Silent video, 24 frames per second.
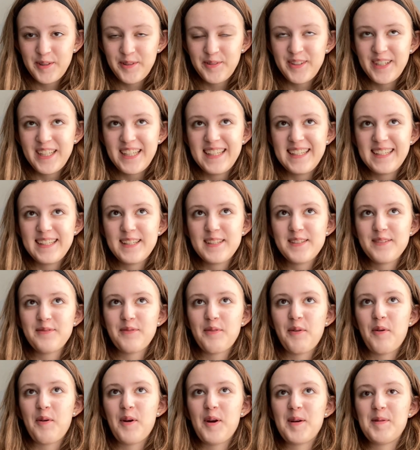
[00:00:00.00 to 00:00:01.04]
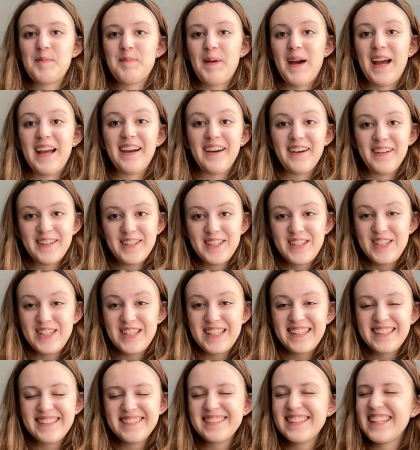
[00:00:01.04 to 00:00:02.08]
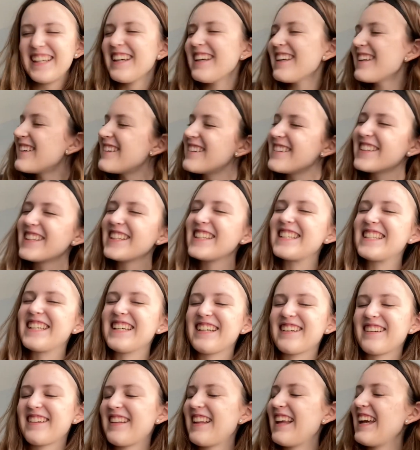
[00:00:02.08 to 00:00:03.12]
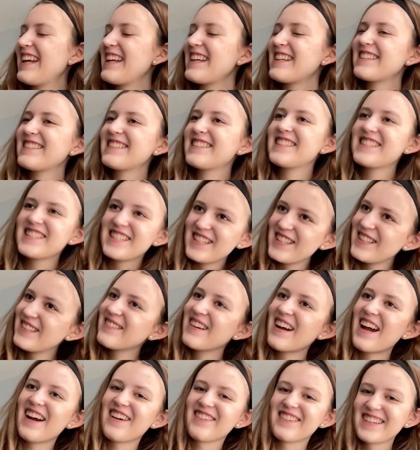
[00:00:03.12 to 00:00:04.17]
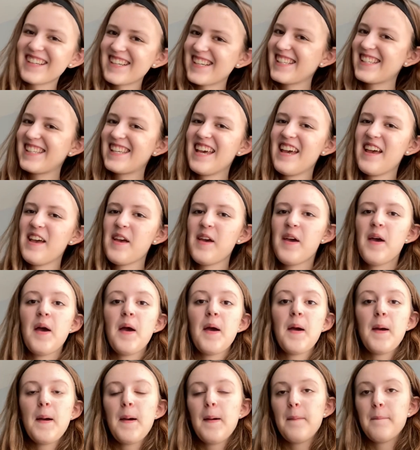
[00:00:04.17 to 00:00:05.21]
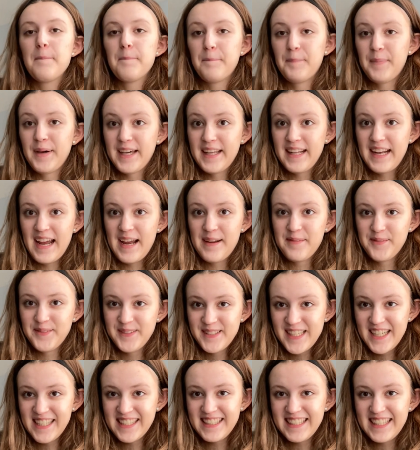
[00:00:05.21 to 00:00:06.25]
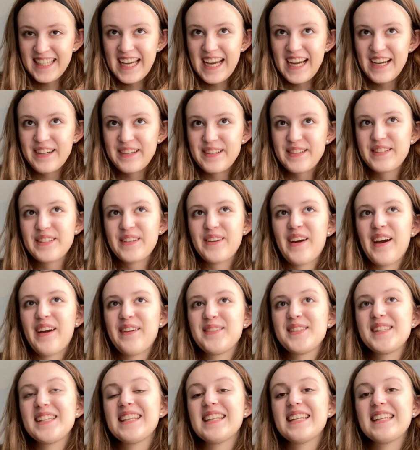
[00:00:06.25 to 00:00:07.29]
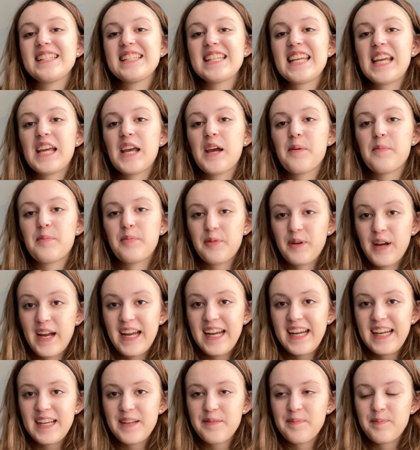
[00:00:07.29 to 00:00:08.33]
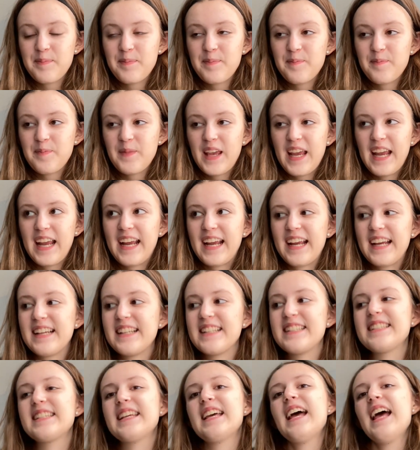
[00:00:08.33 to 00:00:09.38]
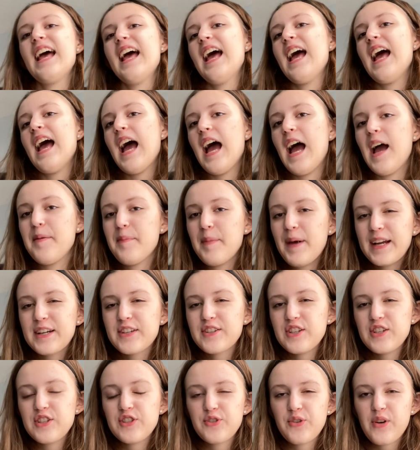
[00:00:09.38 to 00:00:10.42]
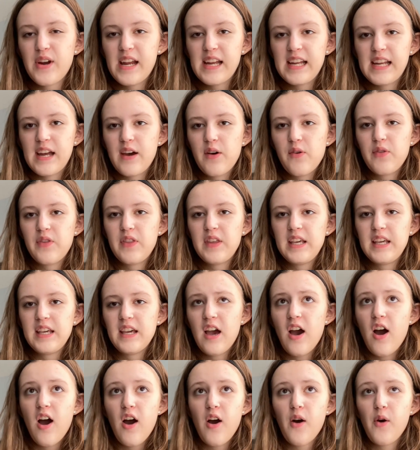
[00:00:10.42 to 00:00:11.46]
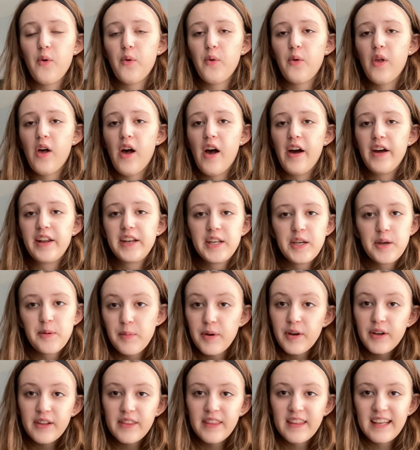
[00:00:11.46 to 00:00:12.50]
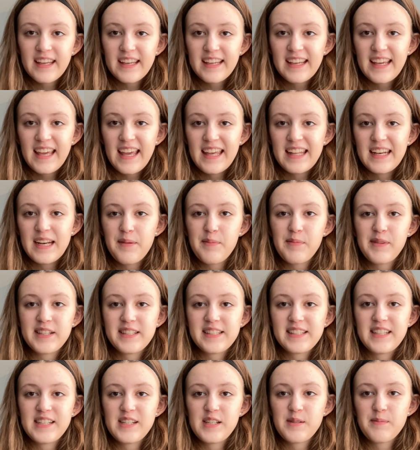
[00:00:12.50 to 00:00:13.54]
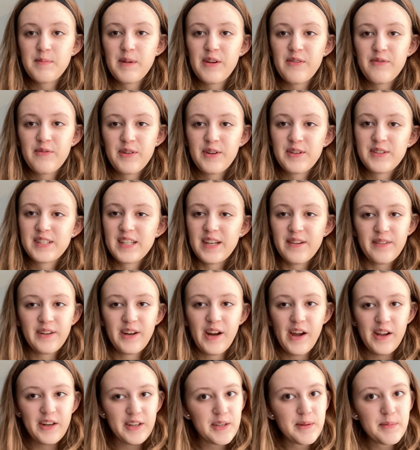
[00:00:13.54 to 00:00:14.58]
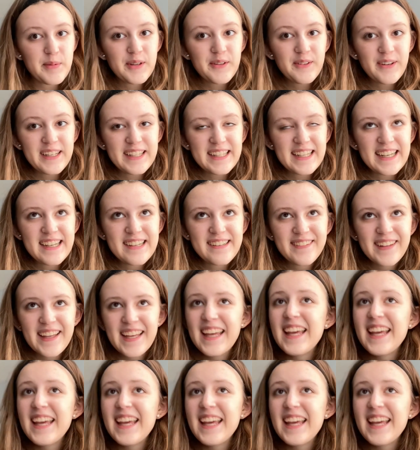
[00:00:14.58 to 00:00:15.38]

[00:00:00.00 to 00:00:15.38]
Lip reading: readings for biology. It only took like 2 hours, but I'm done now. So I was gonna take a break, and I'm actually trying out the whole audiobook thing, and I'm listening to my first ever audiobook right now.